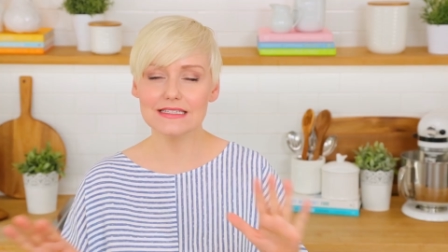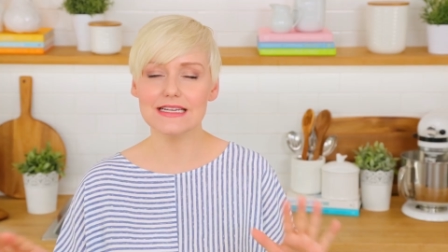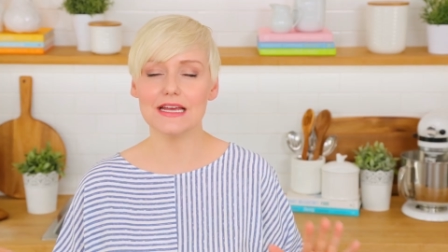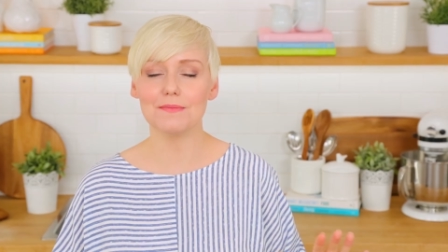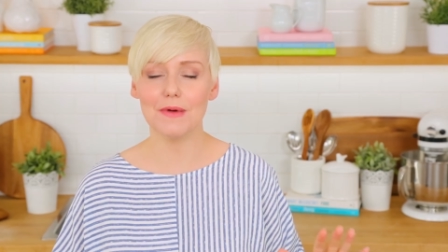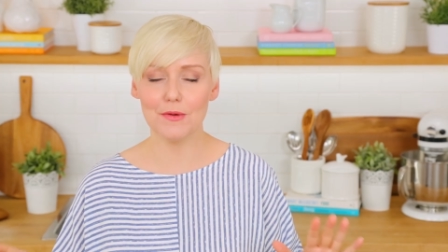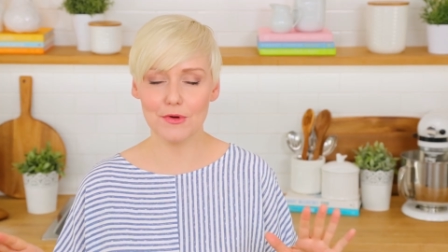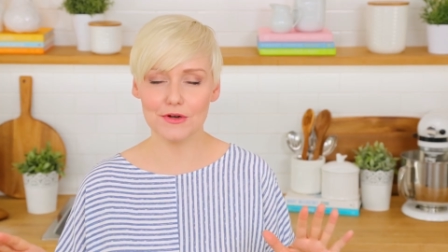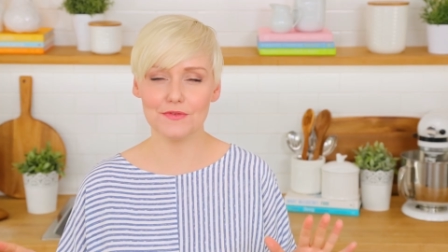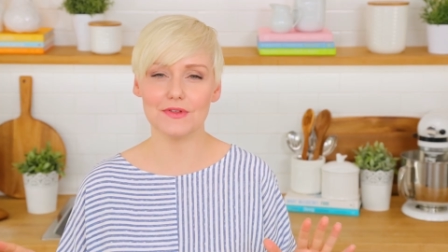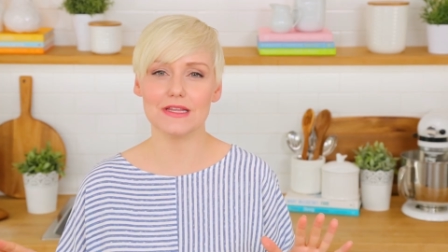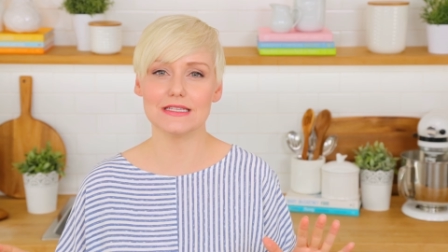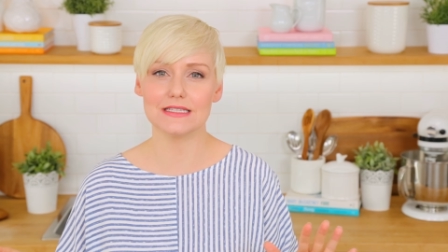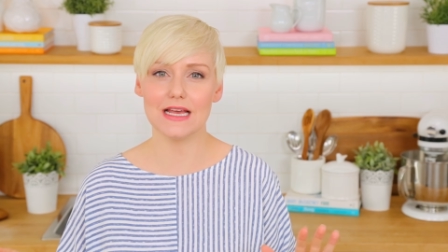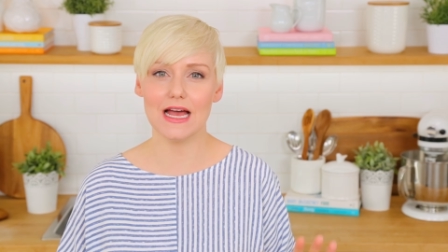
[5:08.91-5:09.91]
Take my word for
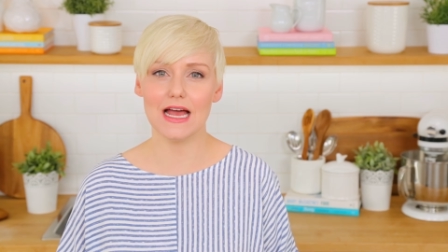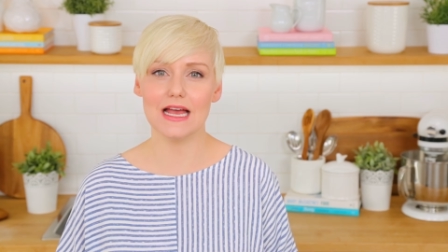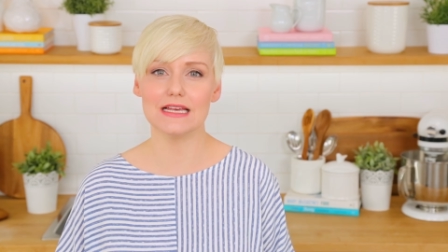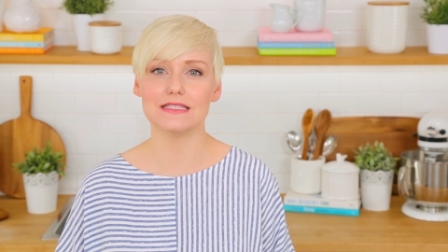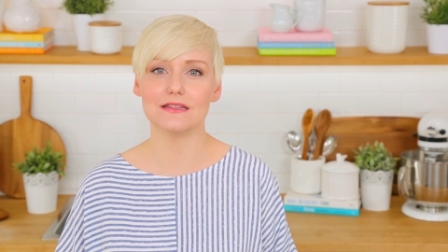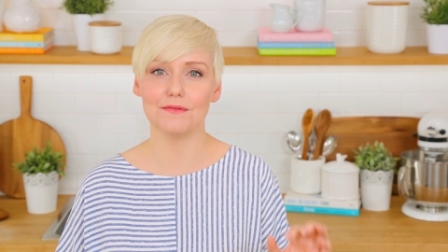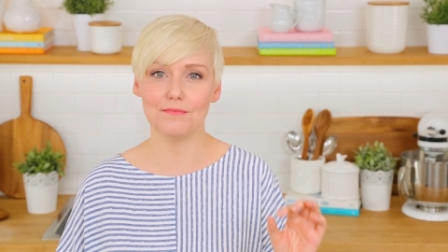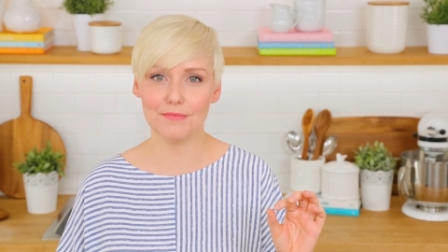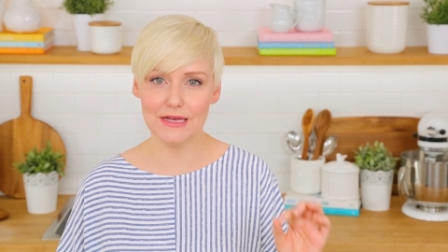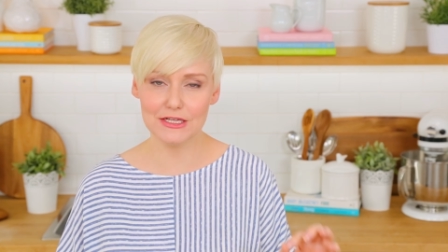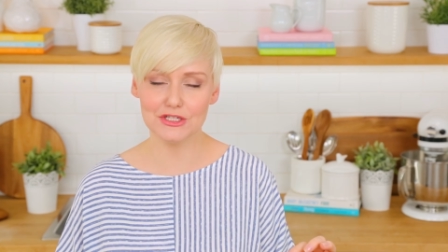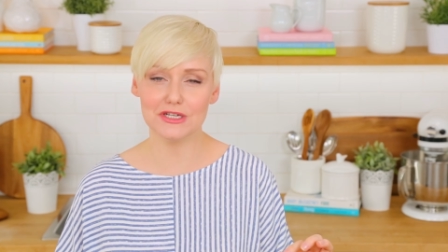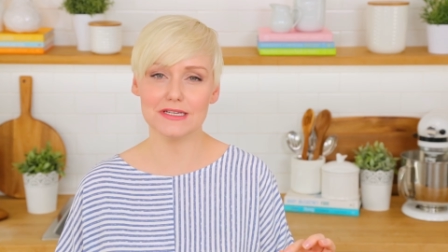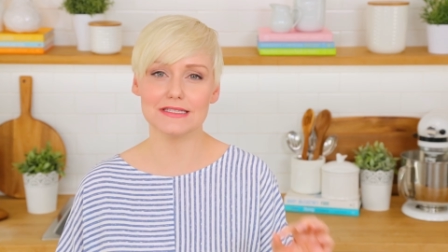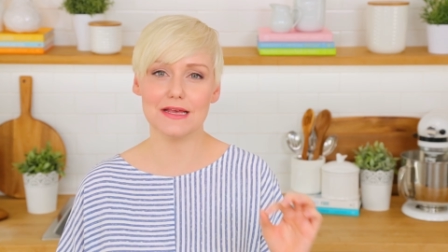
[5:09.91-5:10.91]
this, guys.
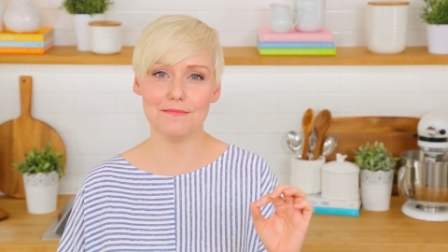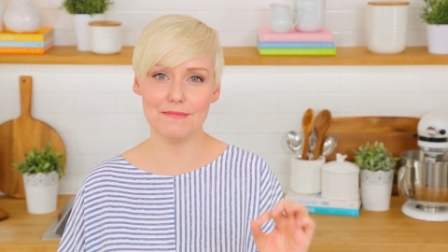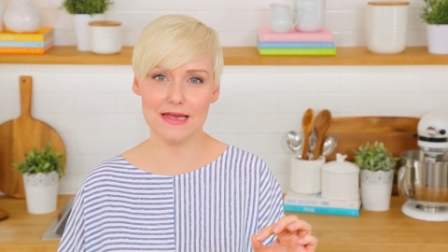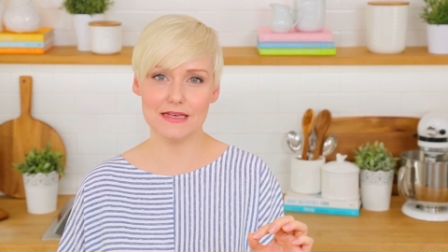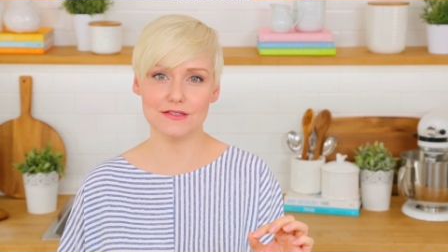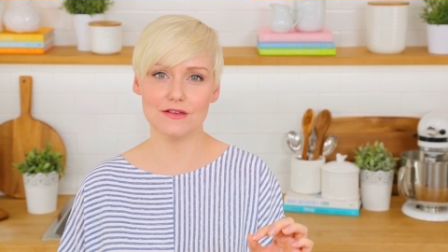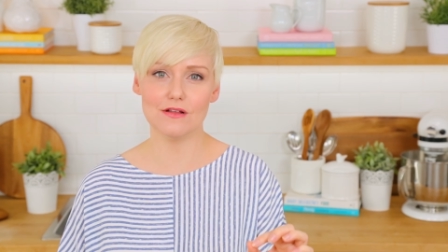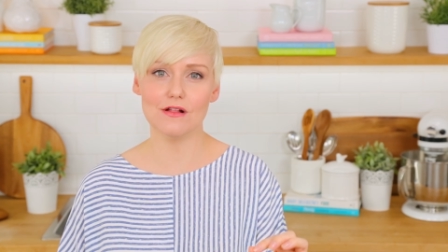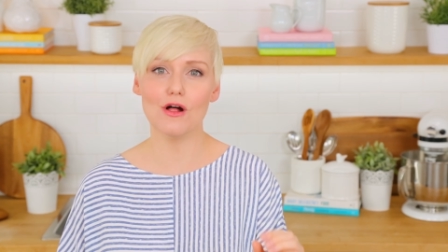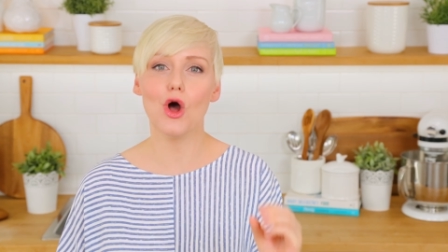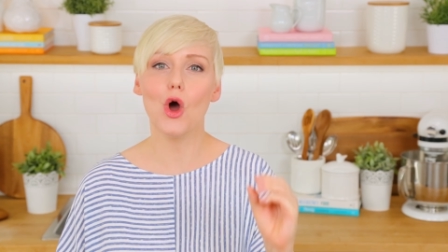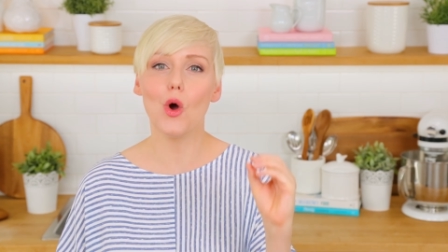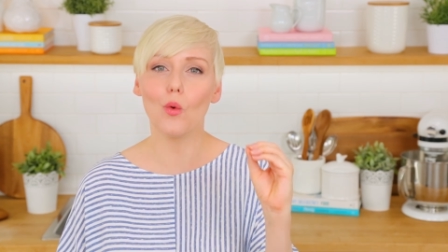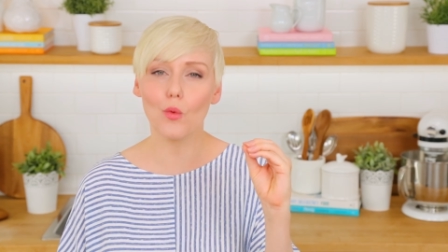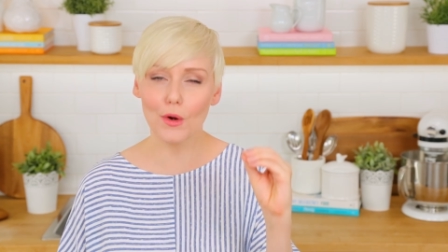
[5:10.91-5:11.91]
Peaches and basil
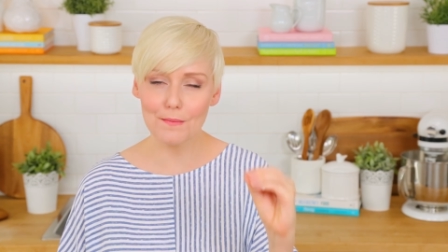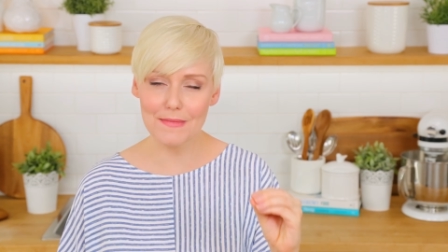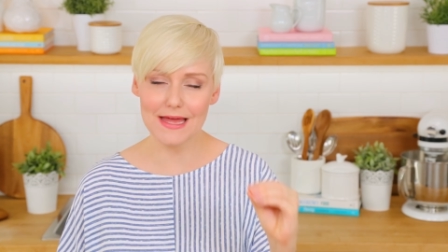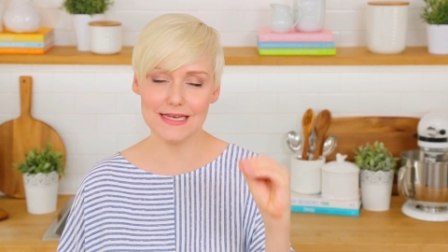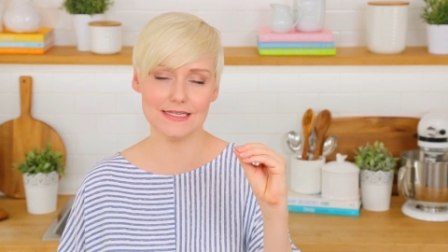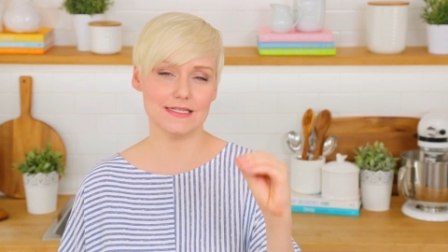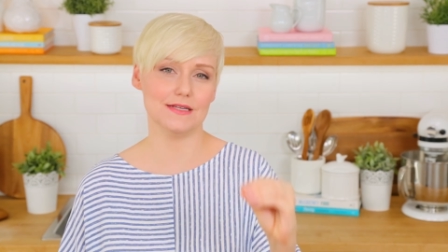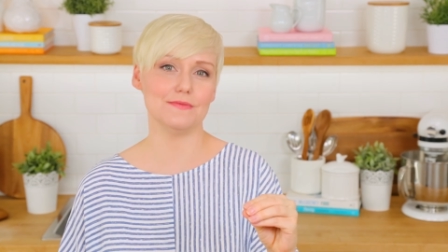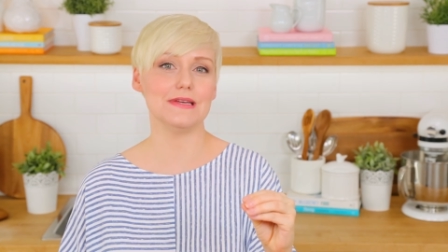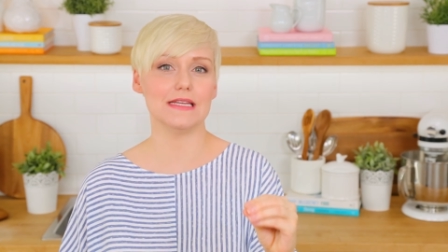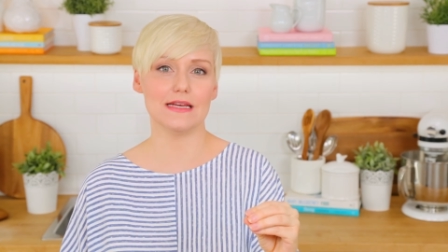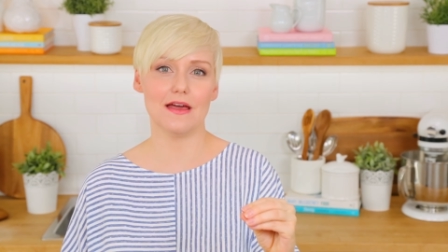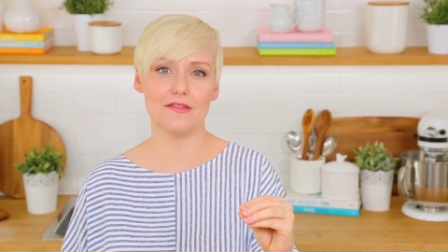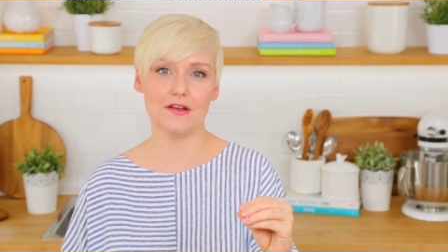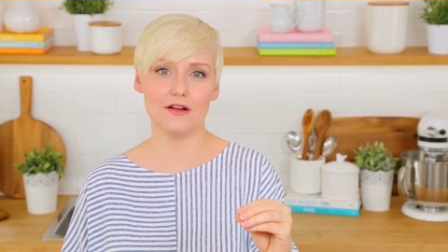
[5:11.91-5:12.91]
were meant to be
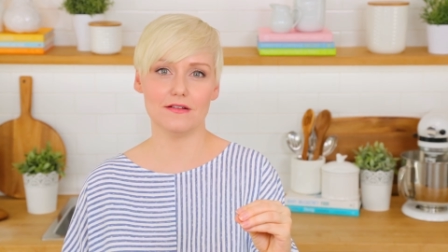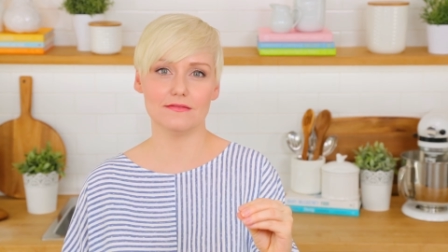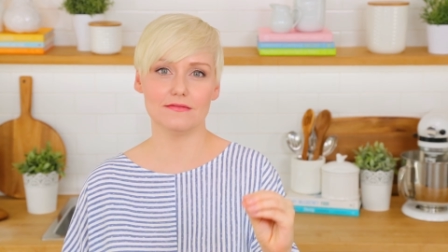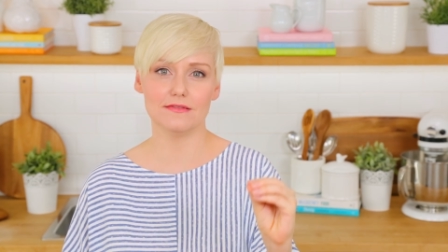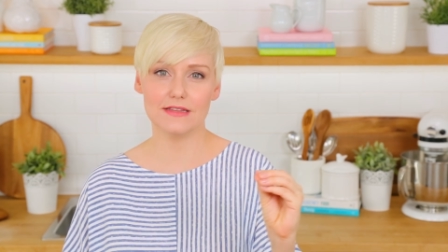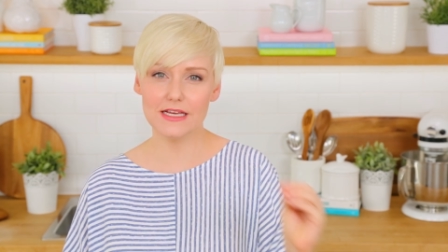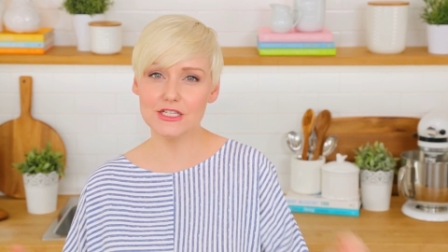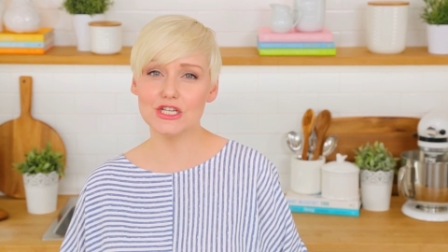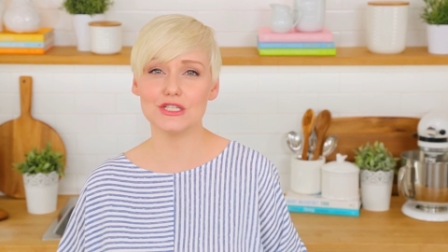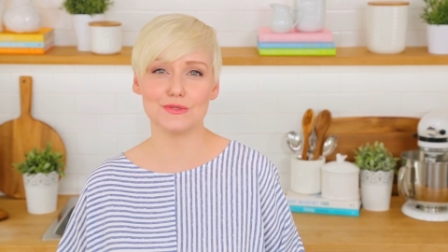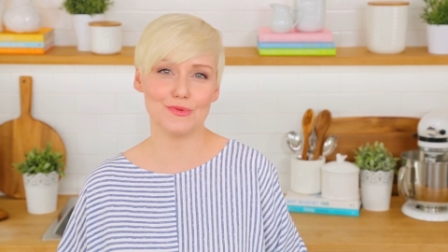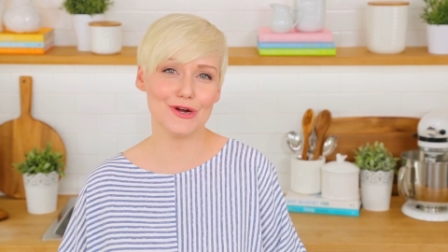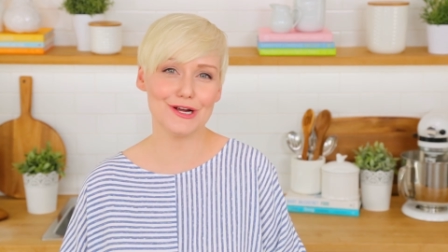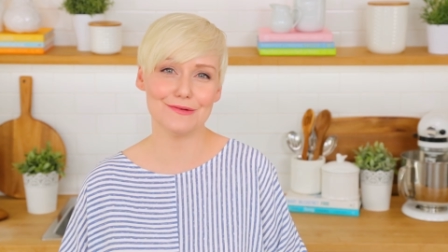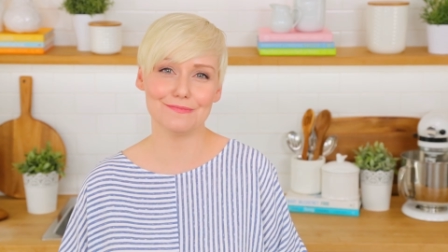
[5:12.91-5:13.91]
together. They
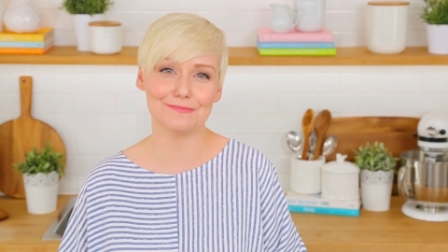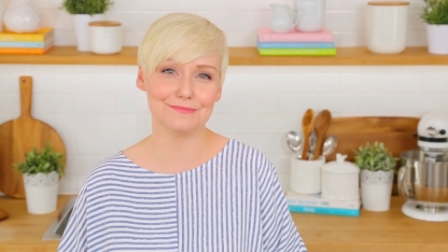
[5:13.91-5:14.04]
just were.